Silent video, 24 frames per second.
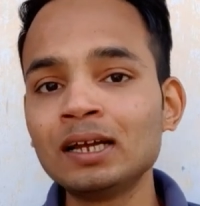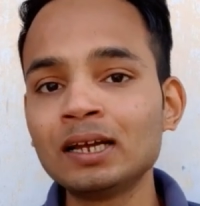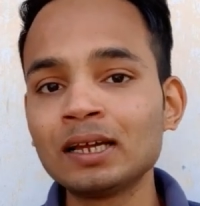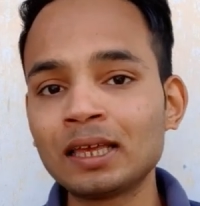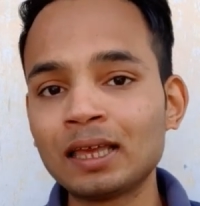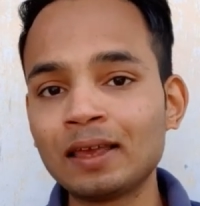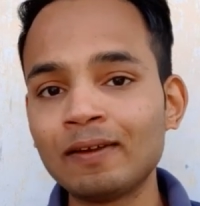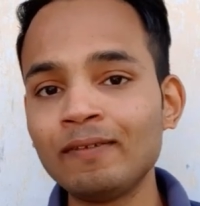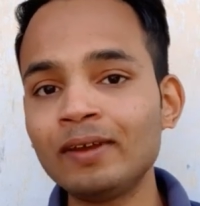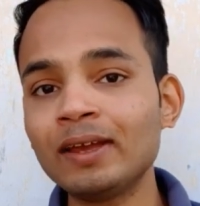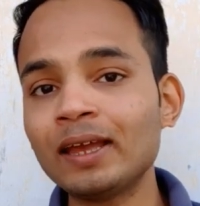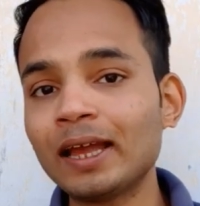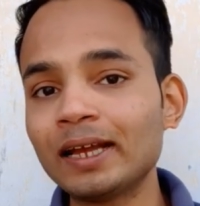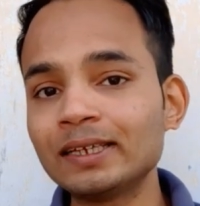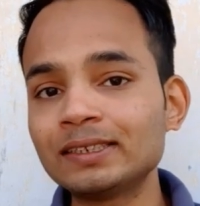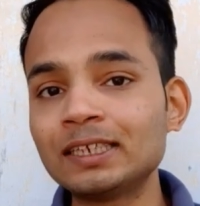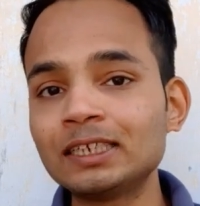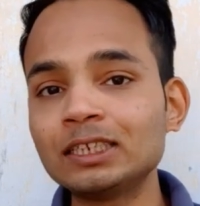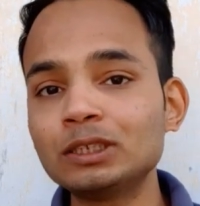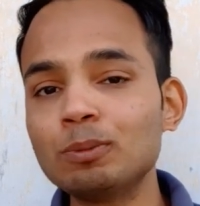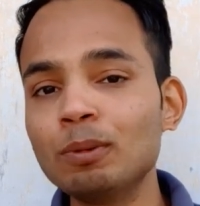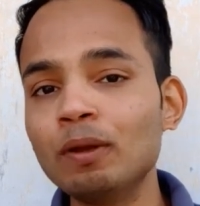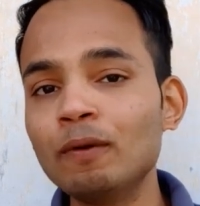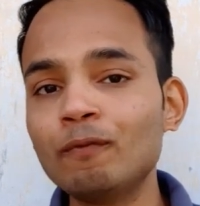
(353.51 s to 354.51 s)
giving
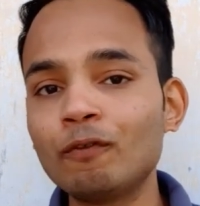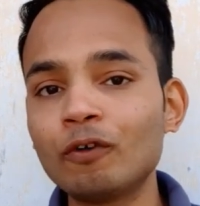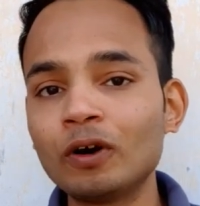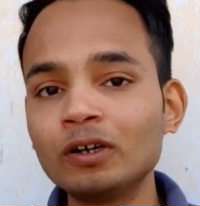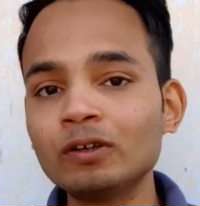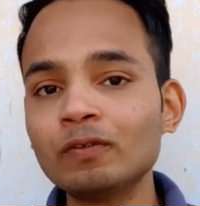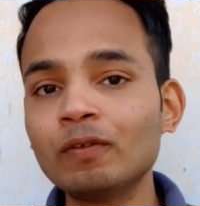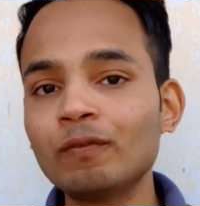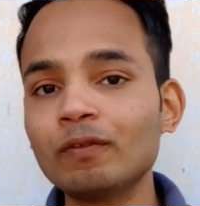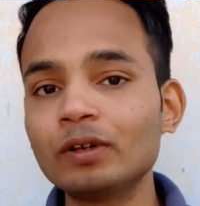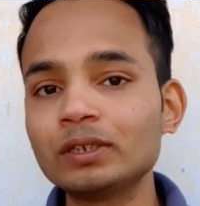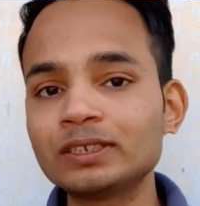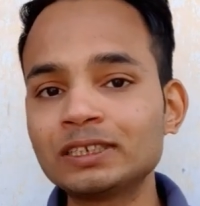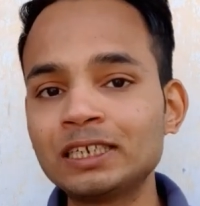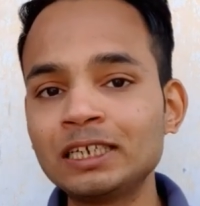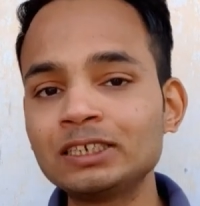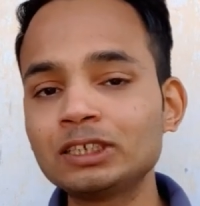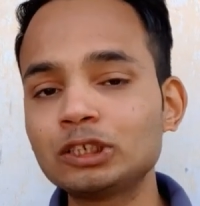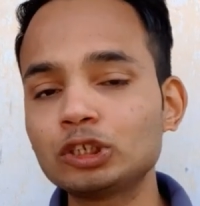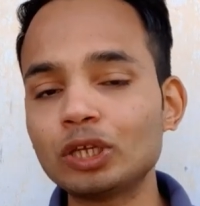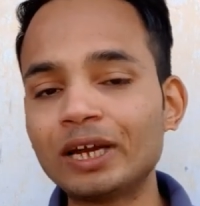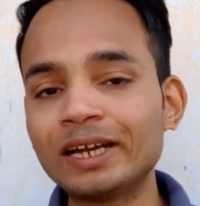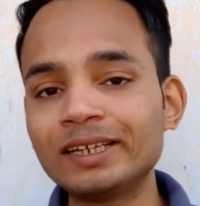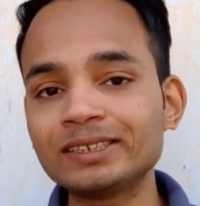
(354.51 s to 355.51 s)
SSB for
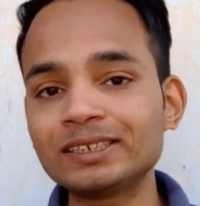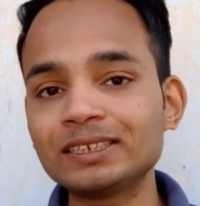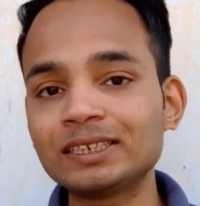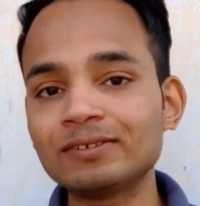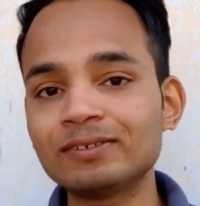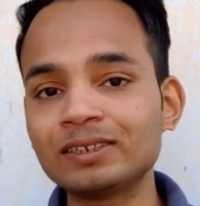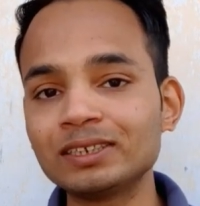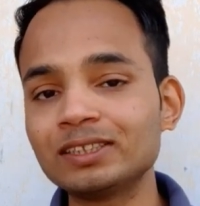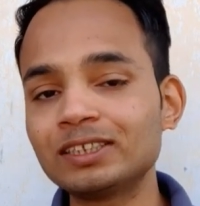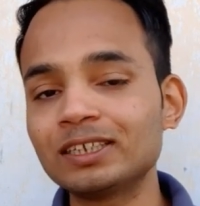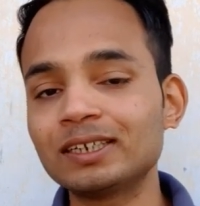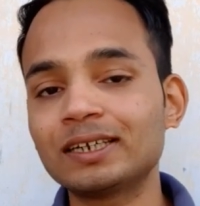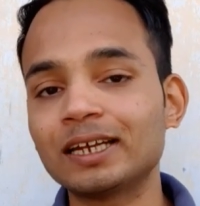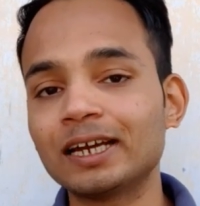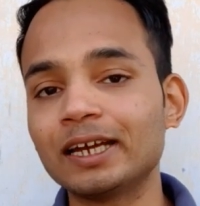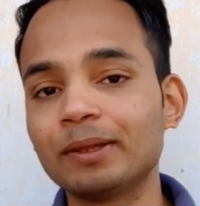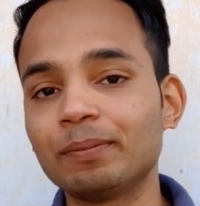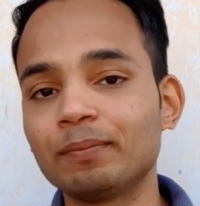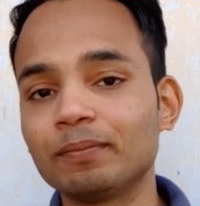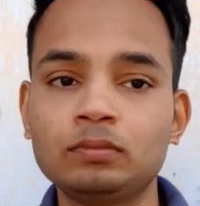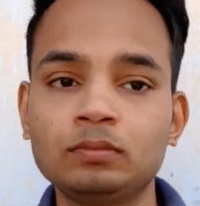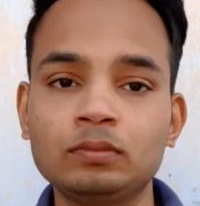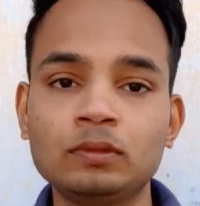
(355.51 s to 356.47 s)
6th and 7th time.